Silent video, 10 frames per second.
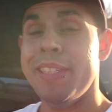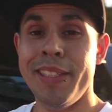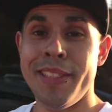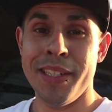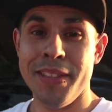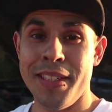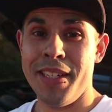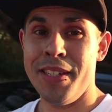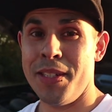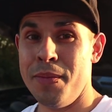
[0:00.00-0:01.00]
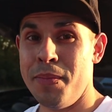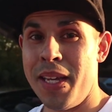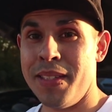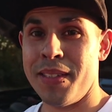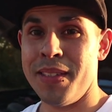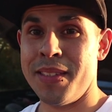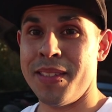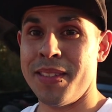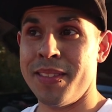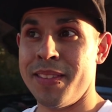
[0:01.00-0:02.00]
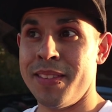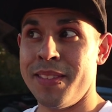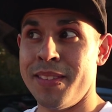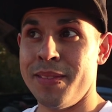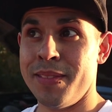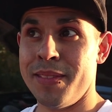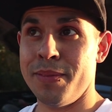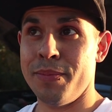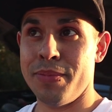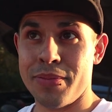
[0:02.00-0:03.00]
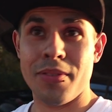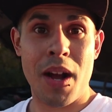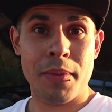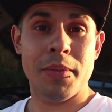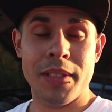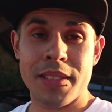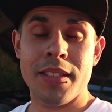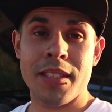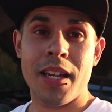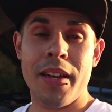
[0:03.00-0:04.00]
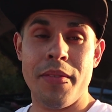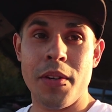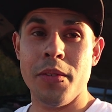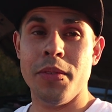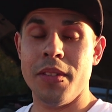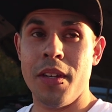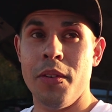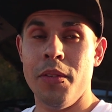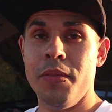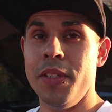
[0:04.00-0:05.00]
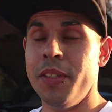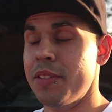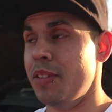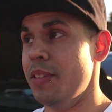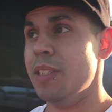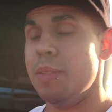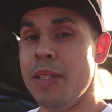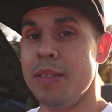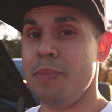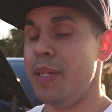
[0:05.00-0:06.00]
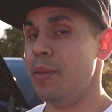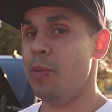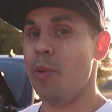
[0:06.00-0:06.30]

detailed the engine bay since I've owned the vehicle. It's been a